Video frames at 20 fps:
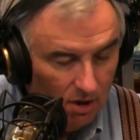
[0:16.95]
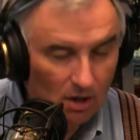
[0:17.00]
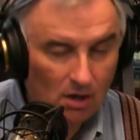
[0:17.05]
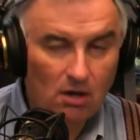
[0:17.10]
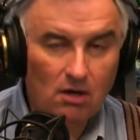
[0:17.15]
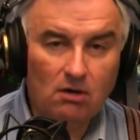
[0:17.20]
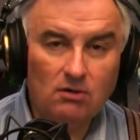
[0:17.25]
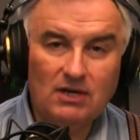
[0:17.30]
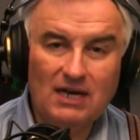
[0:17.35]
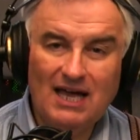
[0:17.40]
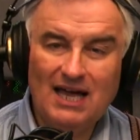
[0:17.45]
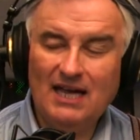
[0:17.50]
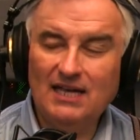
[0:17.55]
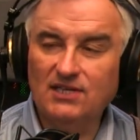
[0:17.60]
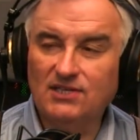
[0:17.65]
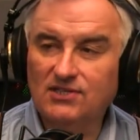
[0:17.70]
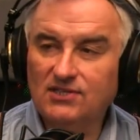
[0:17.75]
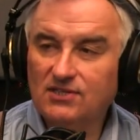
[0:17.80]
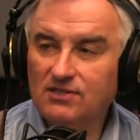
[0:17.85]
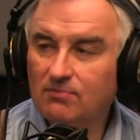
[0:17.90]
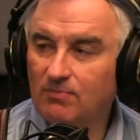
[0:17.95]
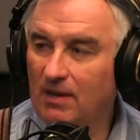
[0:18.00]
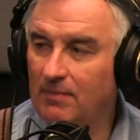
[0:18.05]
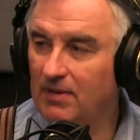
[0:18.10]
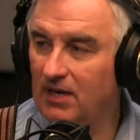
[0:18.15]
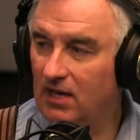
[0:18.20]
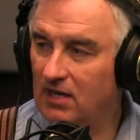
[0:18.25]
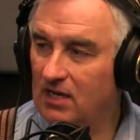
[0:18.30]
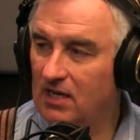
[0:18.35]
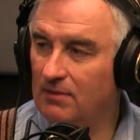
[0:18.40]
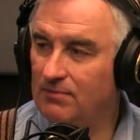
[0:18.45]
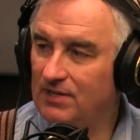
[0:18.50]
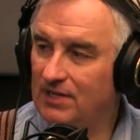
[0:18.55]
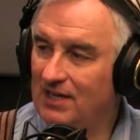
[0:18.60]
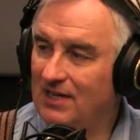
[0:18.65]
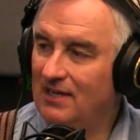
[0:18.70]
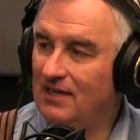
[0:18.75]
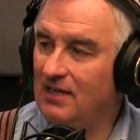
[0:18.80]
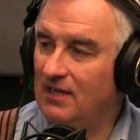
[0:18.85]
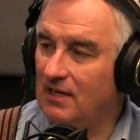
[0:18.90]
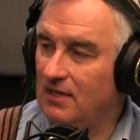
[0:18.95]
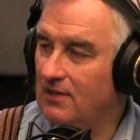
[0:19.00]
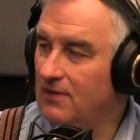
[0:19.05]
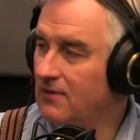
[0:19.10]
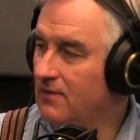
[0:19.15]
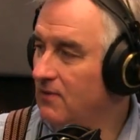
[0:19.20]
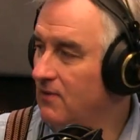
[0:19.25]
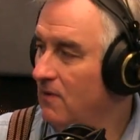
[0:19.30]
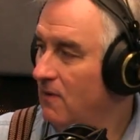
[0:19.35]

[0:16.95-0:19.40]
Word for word: Oh, nice. Maybe I'll come to Indy.